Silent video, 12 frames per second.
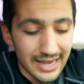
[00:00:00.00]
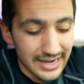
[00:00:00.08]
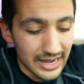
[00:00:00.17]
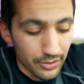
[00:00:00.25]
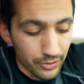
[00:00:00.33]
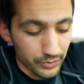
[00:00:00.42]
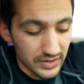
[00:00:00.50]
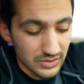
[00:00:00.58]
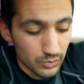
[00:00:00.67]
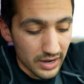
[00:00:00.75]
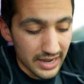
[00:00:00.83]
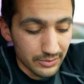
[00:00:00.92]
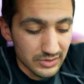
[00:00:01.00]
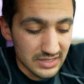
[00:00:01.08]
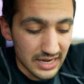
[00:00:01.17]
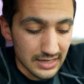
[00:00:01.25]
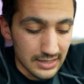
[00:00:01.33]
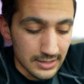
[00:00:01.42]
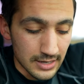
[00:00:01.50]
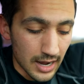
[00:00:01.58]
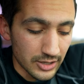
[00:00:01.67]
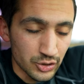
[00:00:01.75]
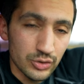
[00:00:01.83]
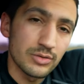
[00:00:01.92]
Now, the reason why I would say to
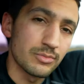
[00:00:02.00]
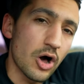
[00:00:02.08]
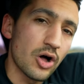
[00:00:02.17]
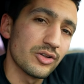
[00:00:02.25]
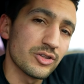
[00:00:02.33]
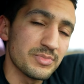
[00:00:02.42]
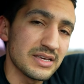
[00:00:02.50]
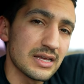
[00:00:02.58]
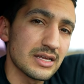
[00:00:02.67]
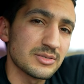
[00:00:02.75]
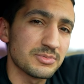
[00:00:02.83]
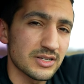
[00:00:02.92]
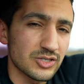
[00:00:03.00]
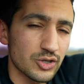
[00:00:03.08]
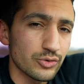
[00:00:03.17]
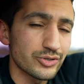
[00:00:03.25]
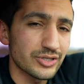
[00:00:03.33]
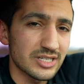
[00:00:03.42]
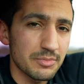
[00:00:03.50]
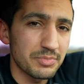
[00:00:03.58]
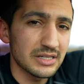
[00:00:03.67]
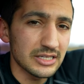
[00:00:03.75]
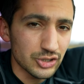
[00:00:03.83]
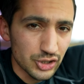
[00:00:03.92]
not do them all in the beginning is because those are
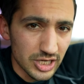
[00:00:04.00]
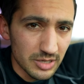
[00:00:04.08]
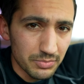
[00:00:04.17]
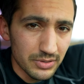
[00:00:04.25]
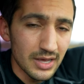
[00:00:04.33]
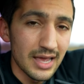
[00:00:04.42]
typically cheap,